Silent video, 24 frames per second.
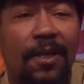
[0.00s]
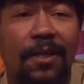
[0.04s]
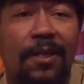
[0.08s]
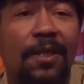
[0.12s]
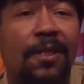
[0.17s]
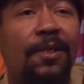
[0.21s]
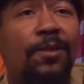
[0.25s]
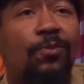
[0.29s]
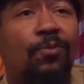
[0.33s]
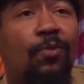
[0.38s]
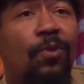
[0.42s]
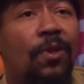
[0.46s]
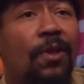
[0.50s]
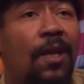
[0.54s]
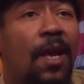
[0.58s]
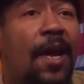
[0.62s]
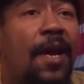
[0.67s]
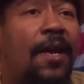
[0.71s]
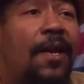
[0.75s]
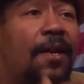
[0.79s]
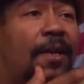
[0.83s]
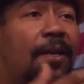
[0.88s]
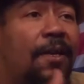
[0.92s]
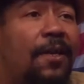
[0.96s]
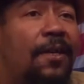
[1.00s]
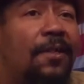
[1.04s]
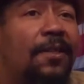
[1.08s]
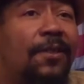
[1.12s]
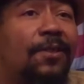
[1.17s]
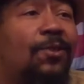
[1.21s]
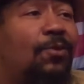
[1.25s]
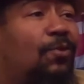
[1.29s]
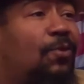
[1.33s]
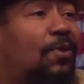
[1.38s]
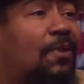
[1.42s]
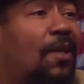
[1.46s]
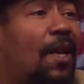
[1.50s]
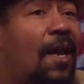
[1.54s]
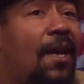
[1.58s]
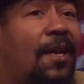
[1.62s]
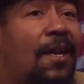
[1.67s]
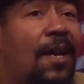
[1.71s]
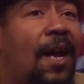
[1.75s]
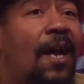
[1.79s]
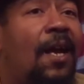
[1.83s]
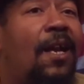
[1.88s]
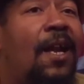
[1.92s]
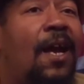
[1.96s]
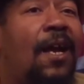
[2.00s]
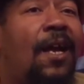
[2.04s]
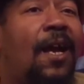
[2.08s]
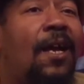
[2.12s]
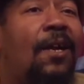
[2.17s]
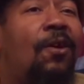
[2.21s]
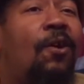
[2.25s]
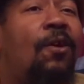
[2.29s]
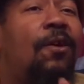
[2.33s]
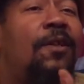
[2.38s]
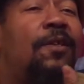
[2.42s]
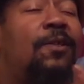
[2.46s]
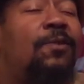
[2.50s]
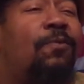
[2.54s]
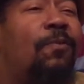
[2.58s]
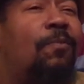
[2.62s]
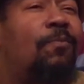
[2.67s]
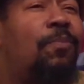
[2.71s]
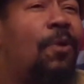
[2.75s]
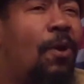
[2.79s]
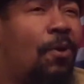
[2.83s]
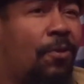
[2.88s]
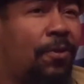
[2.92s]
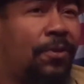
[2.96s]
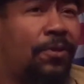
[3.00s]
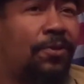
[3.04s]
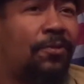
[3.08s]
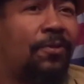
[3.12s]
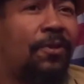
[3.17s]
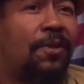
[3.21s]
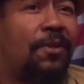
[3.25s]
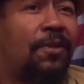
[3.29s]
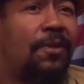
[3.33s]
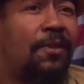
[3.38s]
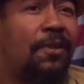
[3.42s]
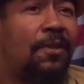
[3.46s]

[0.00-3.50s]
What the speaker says: I got all this for poetry.